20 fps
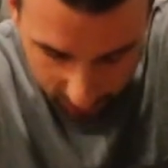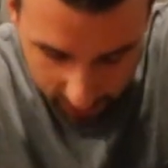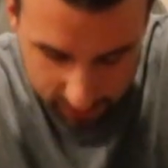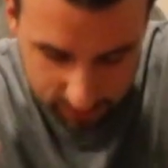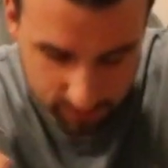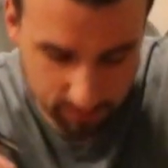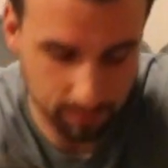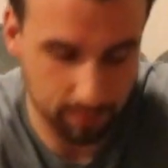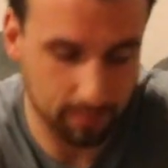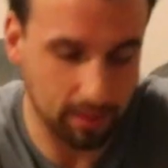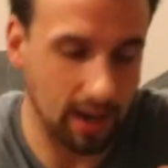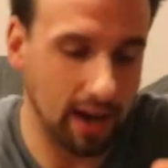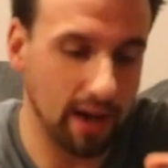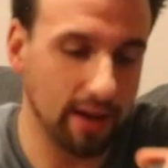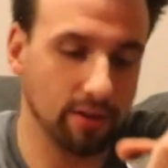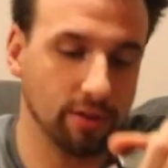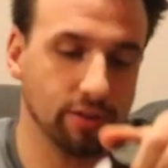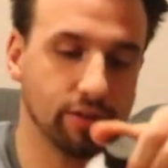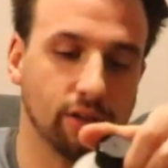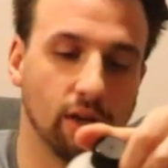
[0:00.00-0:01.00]
got some
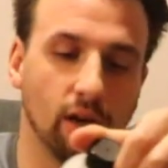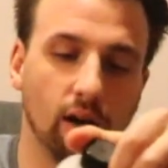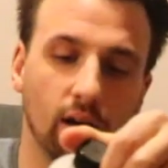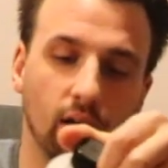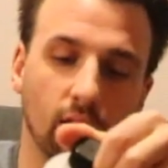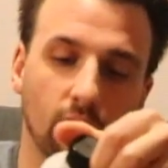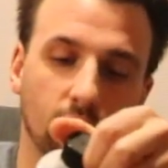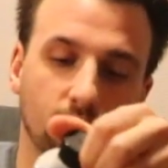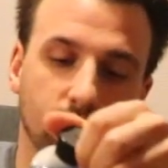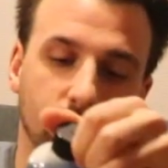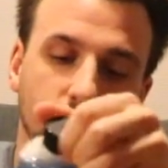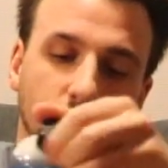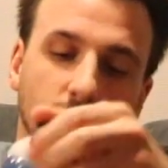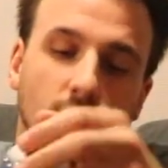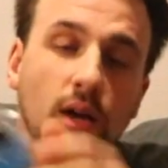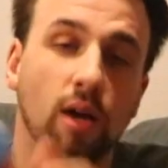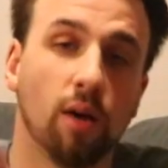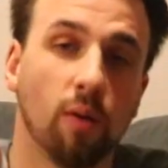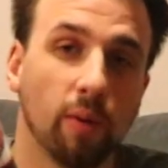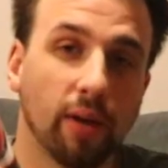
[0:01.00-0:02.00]
bottles
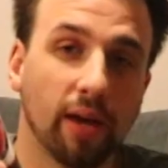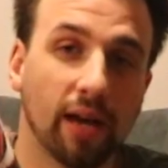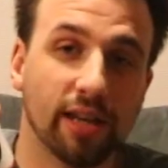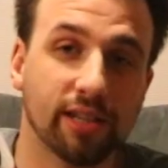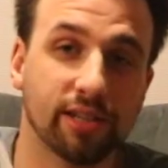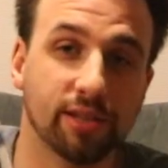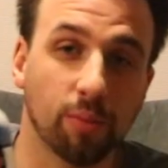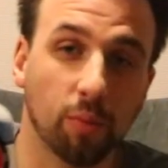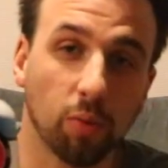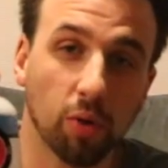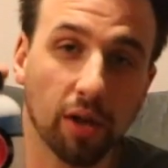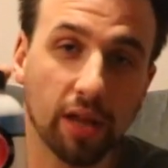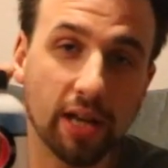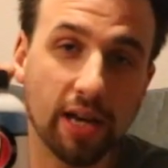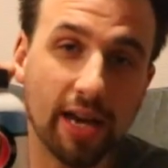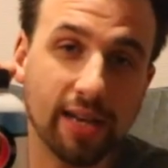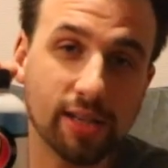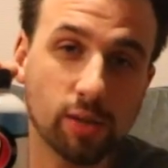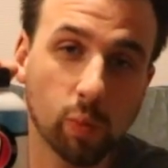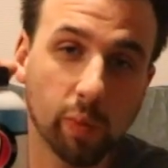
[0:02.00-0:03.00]
we got some really
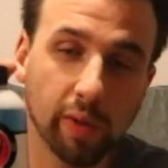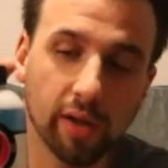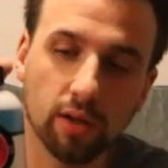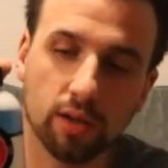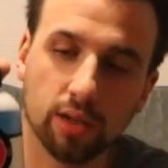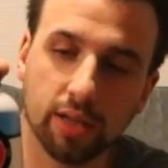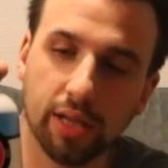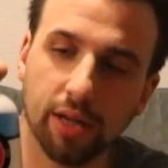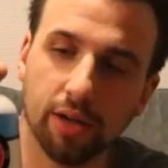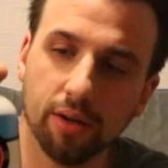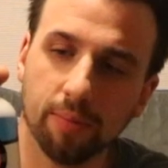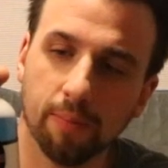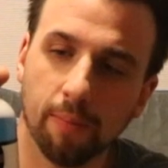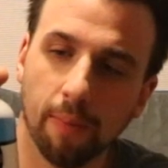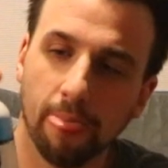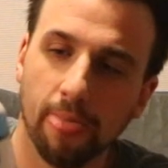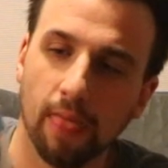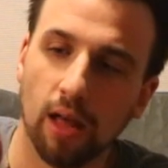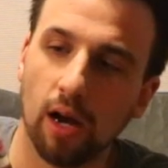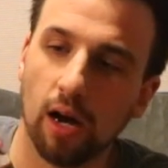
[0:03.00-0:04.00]
nice wheel cleaner.
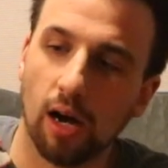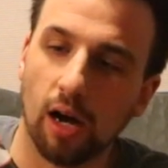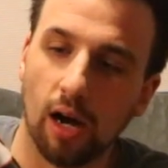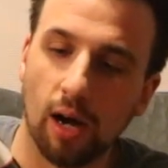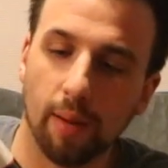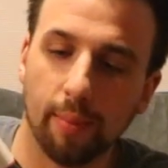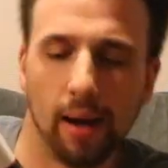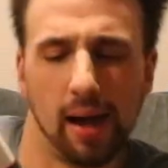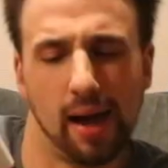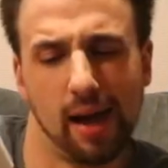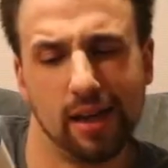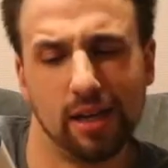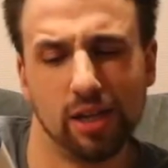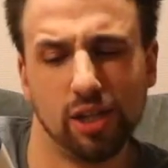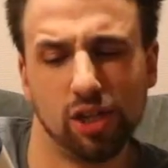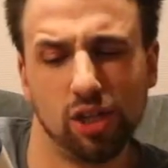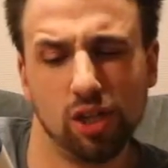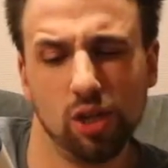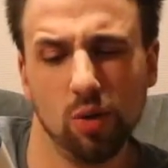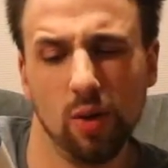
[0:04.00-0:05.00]
I
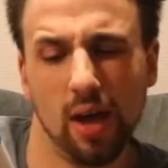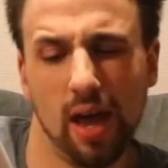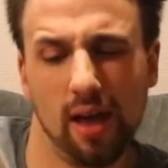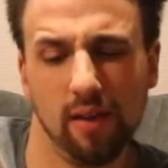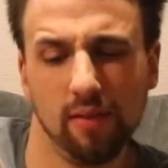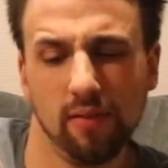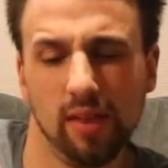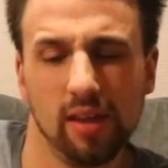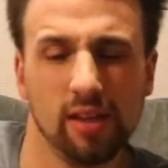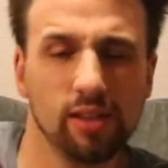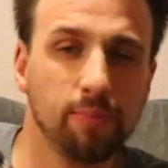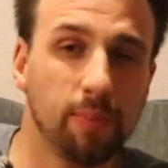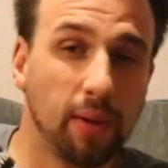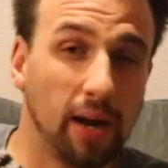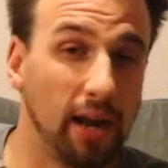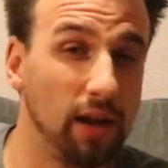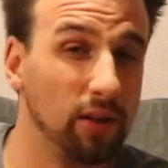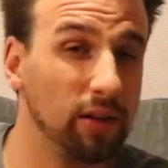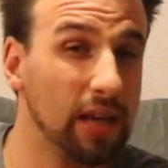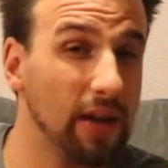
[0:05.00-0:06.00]
do have this, but
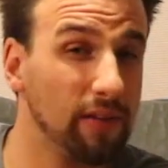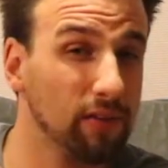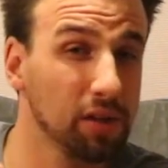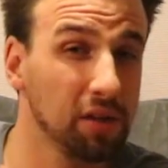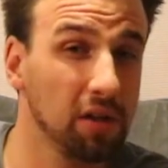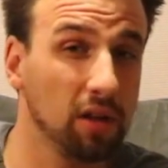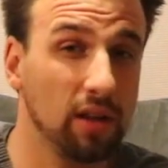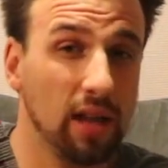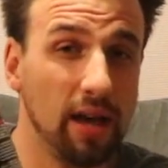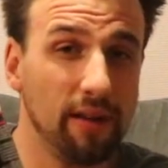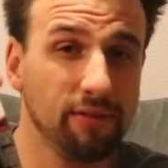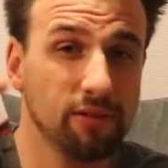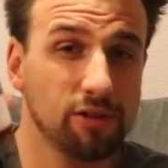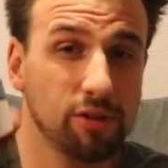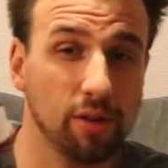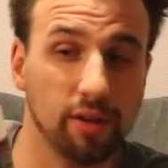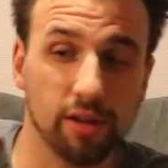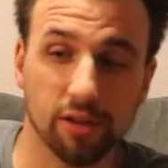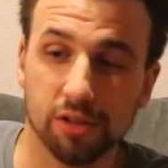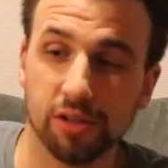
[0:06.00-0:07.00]
I only have a little left,
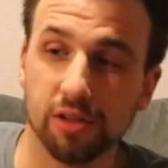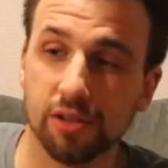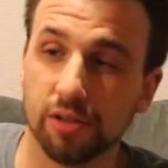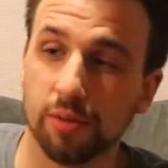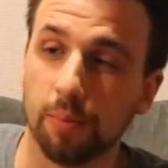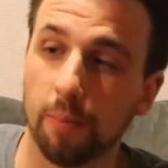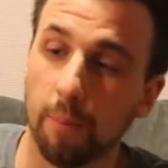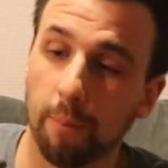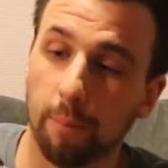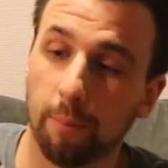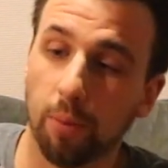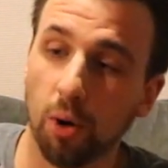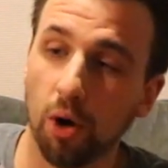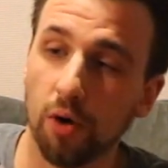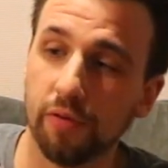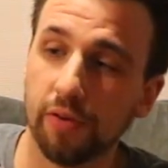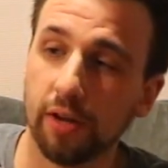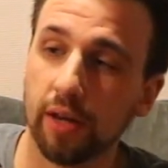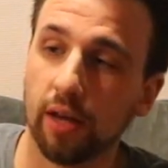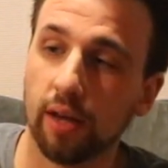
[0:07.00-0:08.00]
so this is
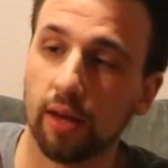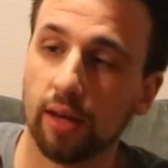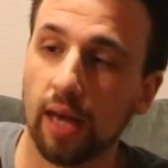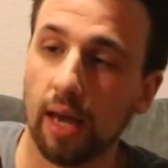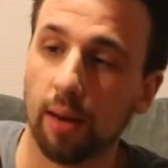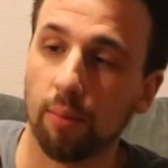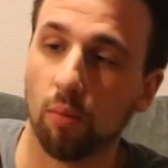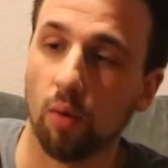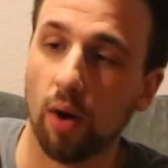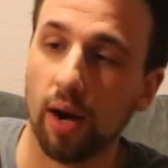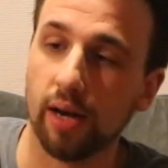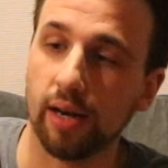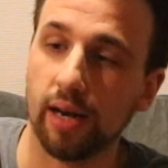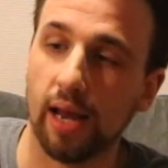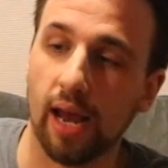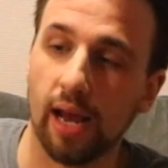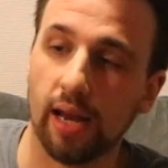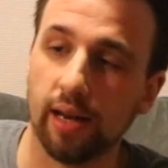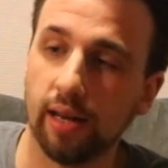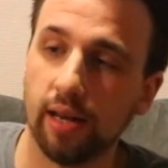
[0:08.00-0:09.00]
perfect, came right in
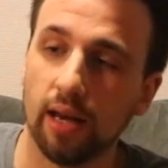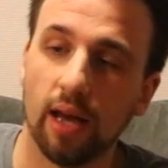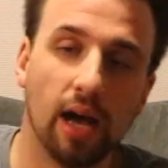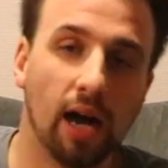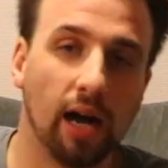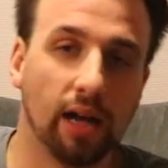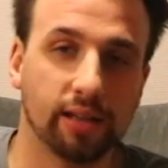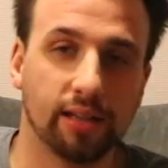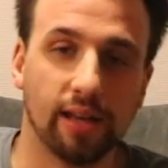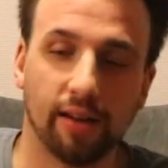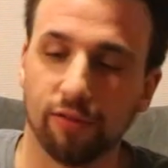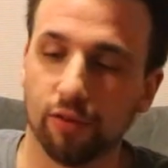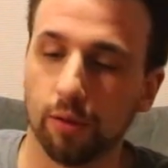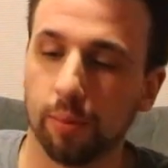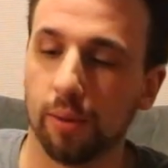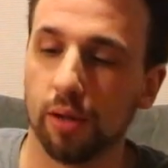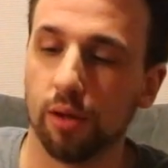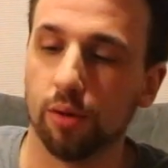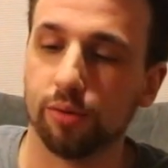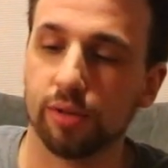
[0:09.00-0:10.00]
handy. I'll definitely
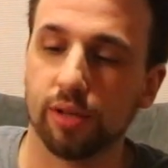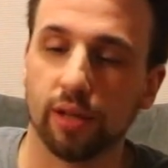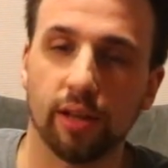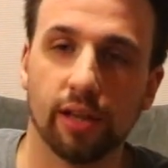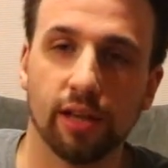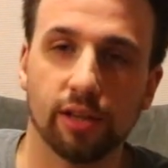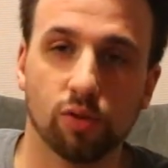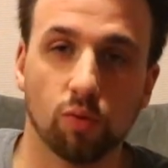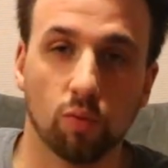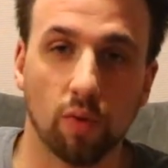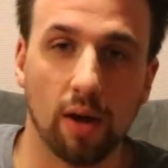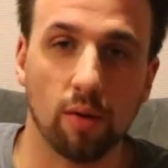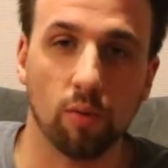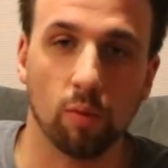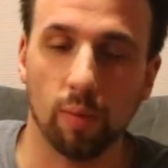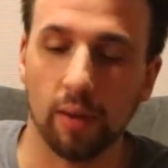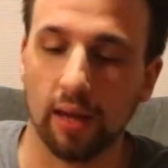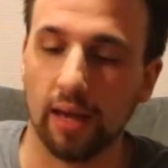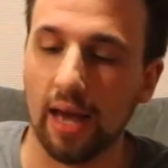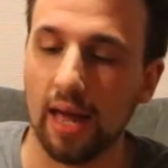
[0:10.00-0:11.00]
be using this right
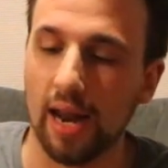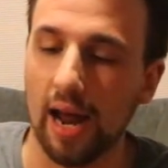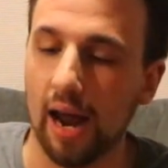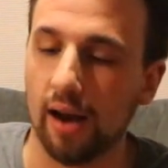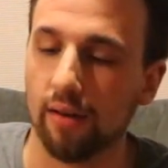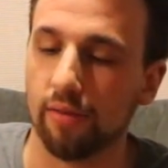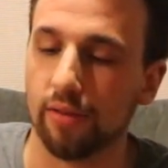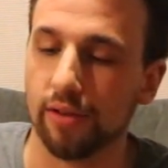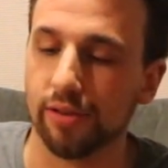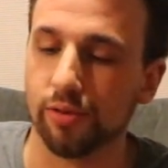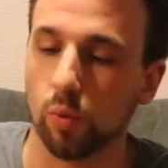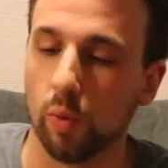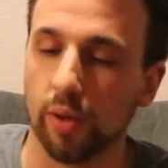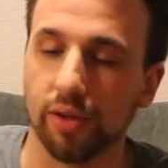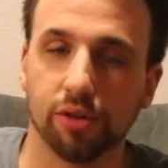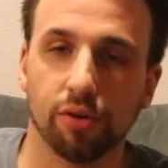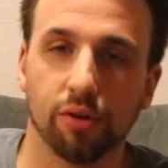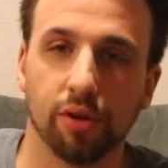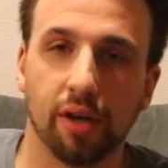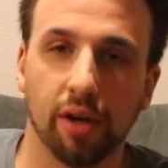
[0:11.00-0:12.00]
when we get out of this
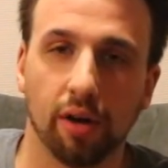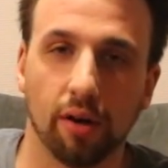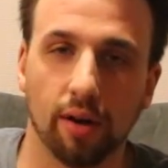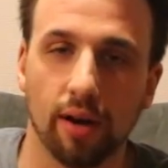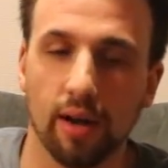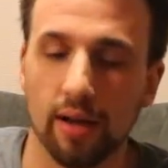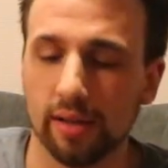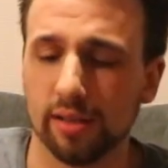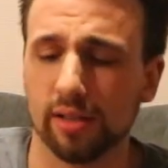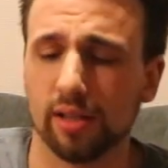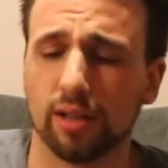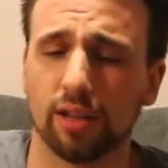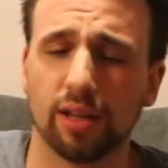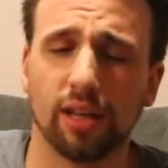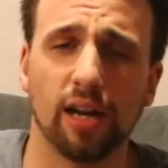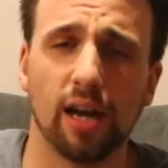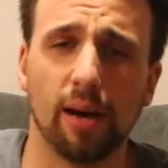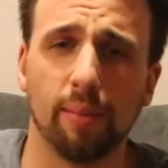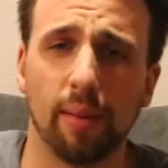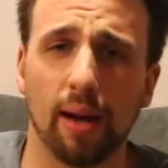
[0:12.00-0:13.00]
winter here to
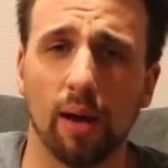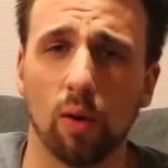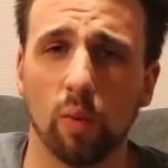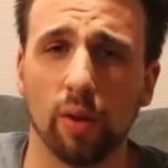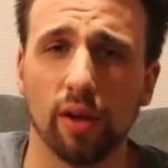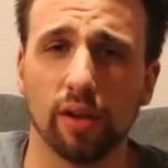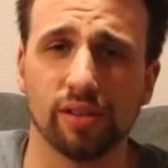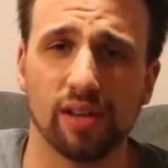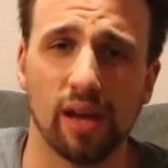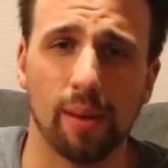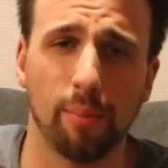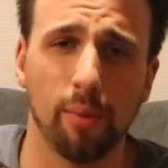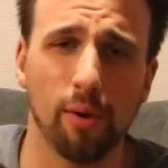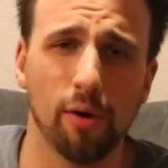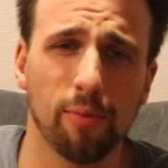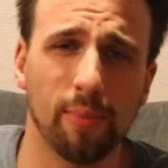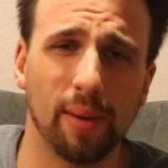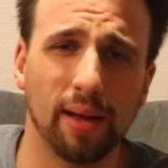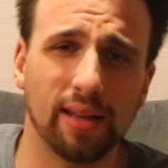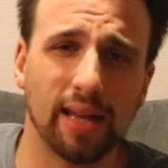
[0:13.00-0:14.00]
clean up my wheels on
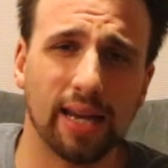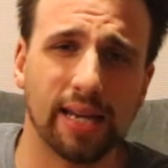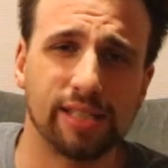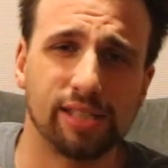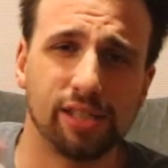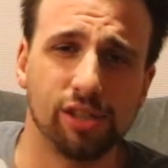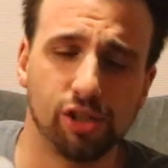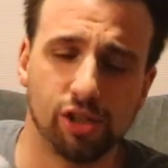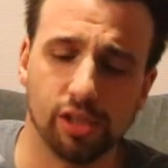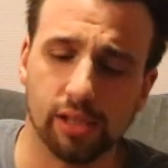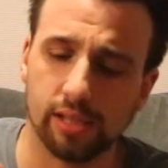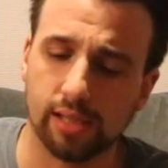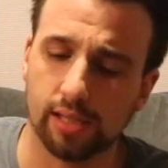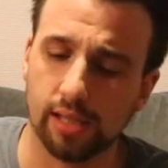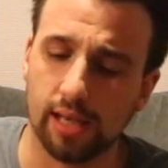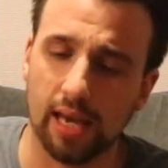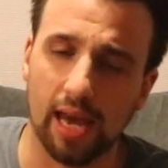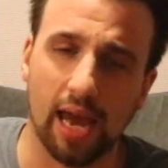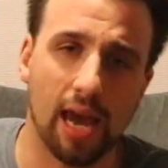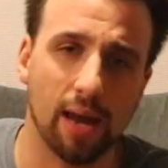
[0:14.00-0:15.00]
both my Legacy
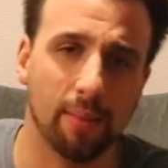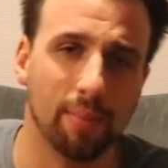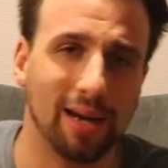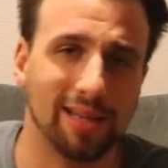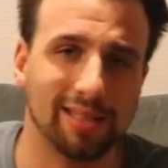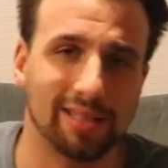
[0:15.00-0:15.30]
GT and my